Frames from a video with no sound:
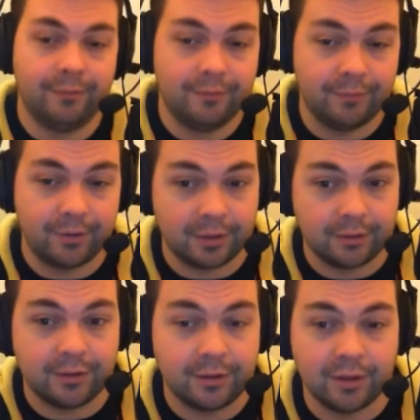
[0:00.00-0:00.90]
fucking
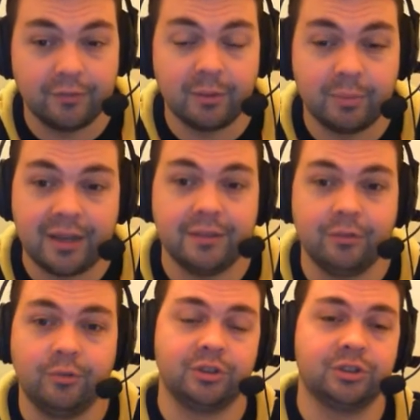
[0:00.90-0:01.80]
clever
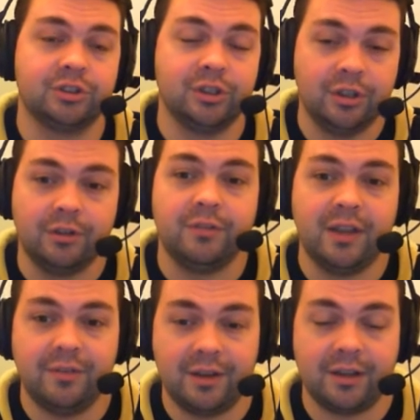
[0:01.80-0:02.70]
Brendan Rodgers,
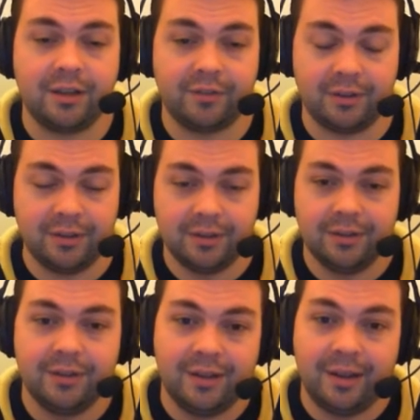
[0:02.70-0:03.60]
very, very clever.
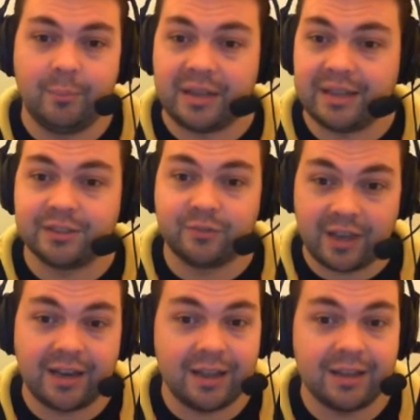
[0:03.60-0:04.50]
But he is
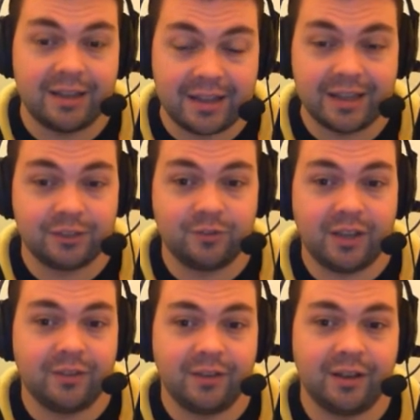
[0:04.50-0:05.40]
very,
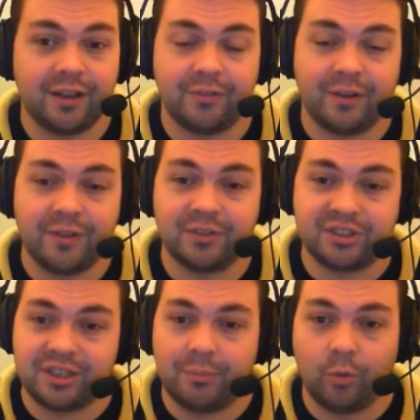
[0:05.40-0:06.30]
very clever. I've never
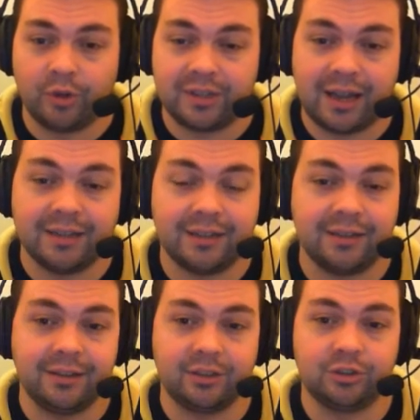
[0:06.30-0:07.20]
seen a more
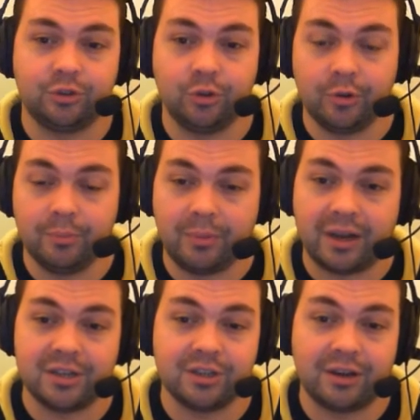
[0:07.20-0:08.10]
tactically astute
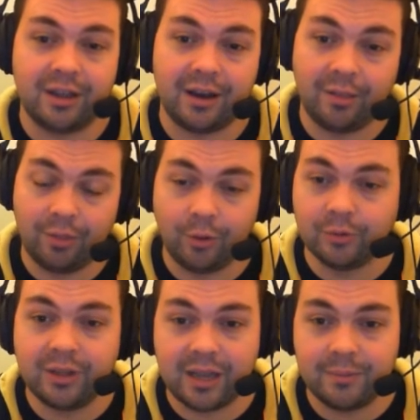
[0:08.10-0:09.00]
manager in a
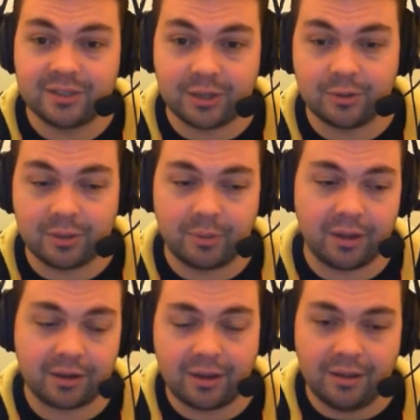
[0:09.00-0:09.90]
long time at Celtic
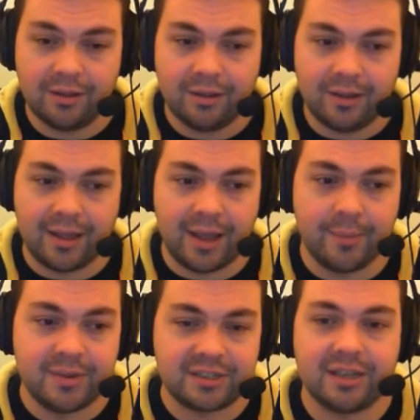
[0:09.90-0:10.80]
Park.
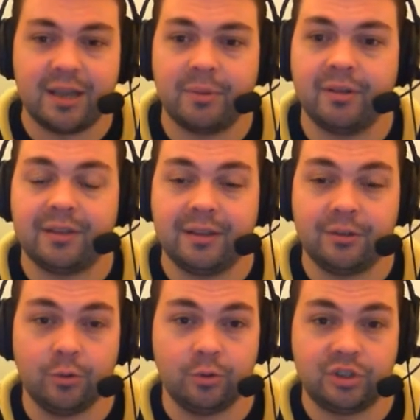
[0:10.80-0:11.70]
He's got the ability
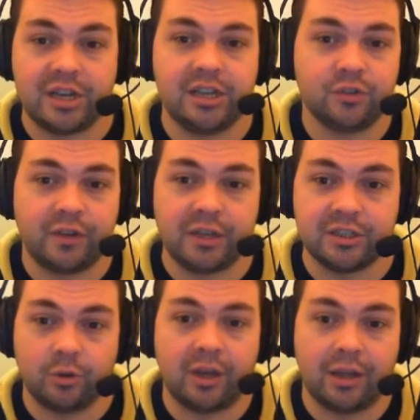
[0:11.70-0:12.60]
to change
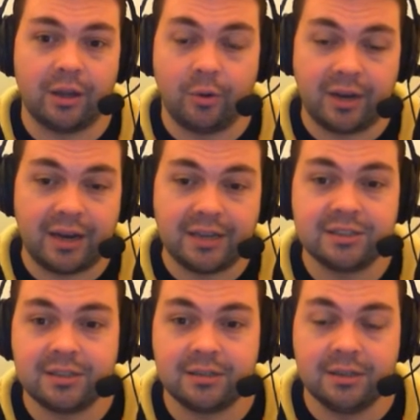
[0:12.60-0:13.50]
things on an
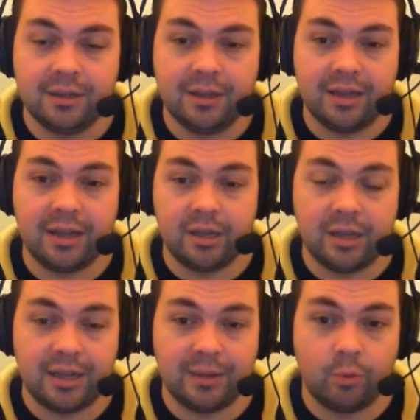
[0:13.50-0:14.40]
instant.
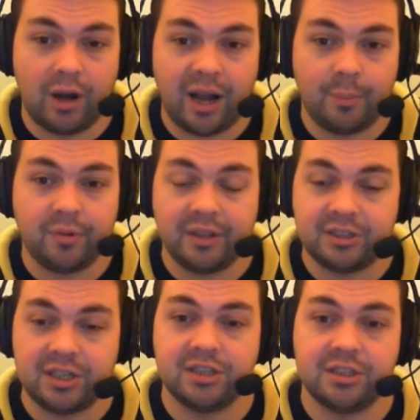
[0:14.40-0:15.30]
He will happily
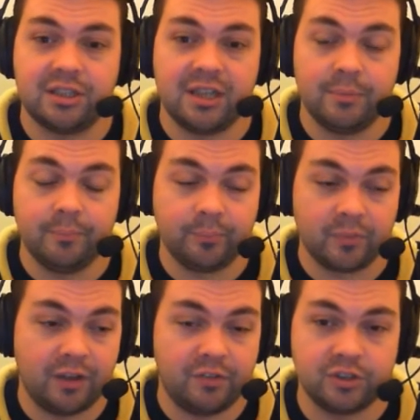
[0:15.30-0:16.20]
change the team
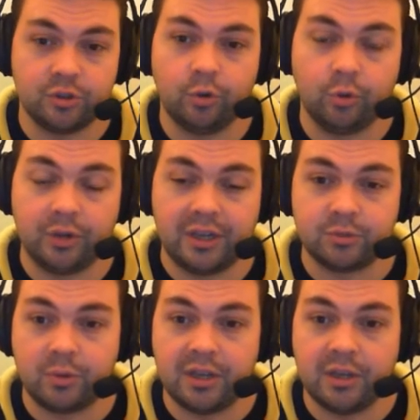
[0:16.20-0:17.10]
if it's not going
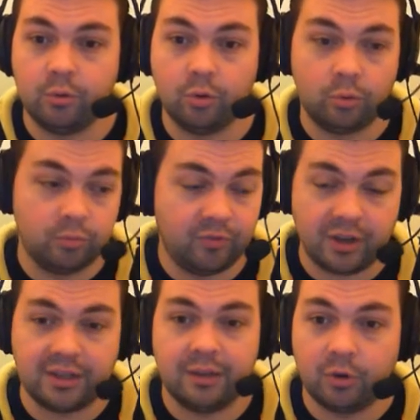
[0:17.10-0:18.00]
his way. He'll go,
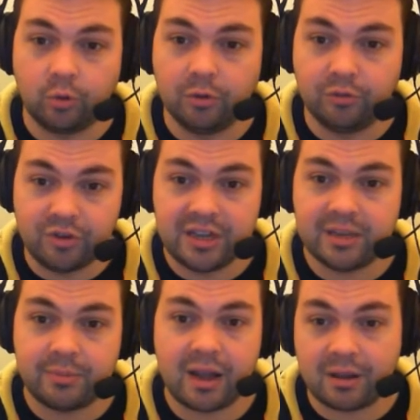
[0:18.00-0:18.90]
fuck that, we're going 3 at
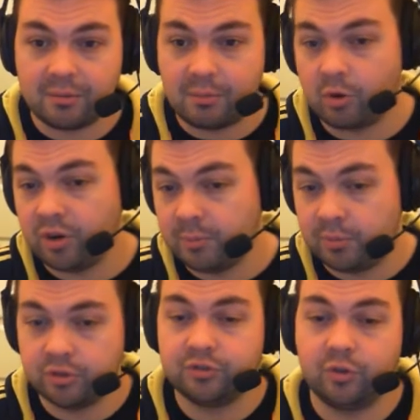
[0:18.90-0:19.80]
the back, and we're going to
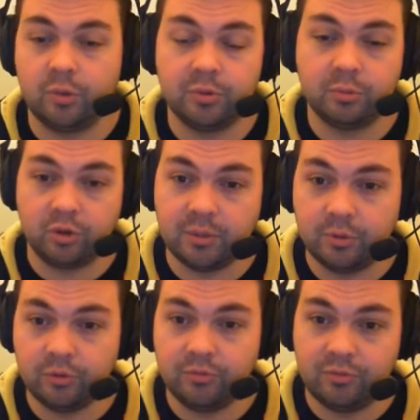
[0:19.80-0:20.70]
push forward, we're going to
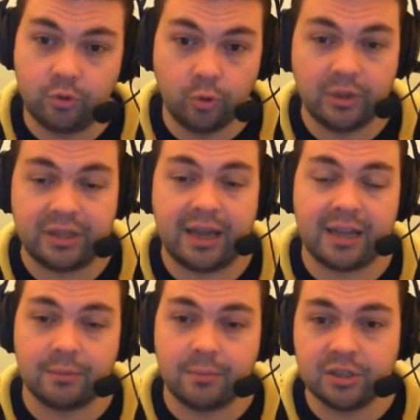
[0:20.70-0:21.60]
put 2
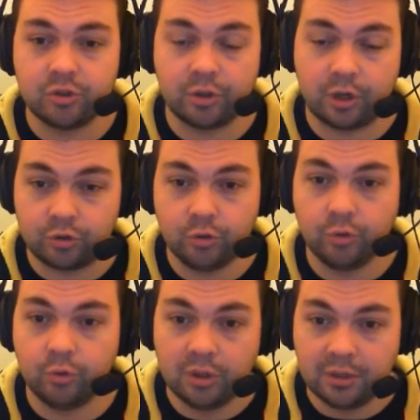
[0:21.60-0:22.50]
attacking mids on, or
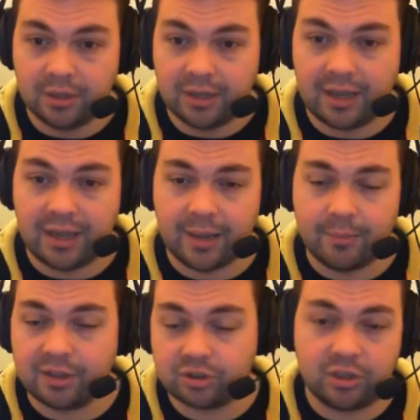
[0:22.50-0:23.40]
2
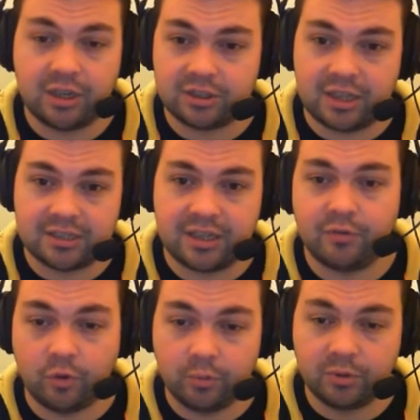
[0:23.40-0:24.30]
a centre
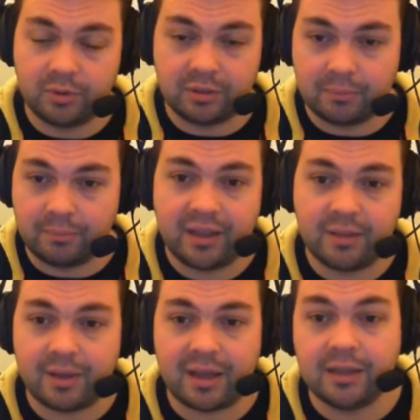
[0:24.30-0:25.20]
forward with Dembele
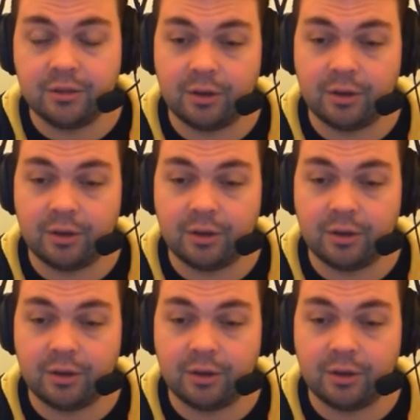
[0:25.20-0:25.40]
behind.